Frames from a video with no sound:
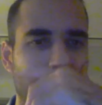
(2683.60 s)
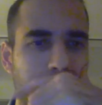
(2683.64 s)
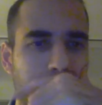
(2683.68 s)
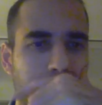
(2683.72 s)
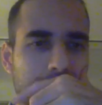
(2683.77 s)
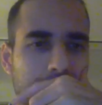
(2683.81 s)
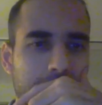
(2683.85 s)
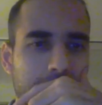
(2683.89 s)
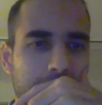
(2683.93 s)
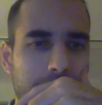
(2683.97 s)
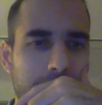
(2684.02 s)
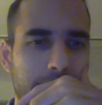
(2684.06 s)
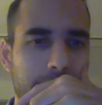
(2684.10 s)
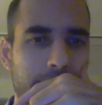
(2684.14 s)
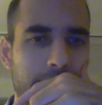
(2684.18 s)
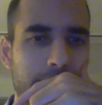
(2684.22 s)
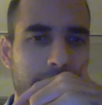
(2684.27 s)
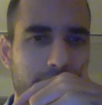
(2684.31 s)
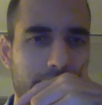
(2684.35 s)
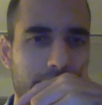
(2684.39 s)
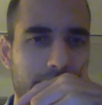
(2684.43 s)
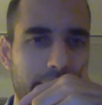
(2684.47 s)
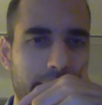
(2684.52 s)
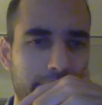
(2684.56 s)
Get them
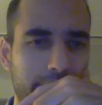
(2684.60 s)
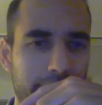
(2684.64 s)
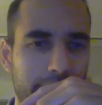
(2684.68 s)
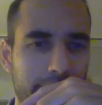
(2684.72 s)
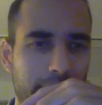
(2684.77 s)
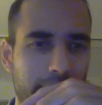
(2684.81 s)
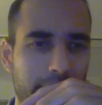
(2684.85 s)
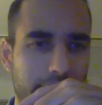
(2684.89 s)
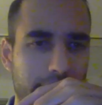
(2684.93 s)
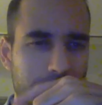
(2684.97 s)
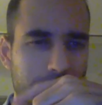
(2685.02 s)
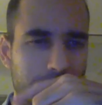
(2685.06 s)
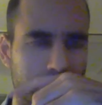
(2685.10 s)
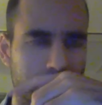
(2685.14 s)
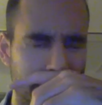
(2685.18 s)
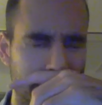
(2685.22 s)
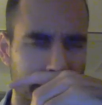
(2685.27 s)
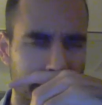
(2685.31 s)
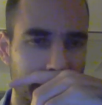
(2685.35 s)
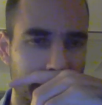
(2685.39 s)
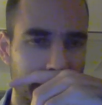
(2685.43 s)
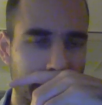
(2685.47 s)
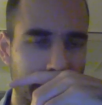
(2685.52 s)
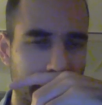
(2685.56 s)
out like snakes, you
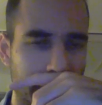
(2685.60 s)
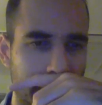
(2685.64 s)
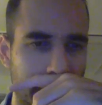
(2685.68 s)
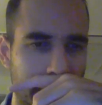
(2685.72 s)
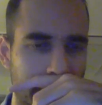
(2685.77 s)
see.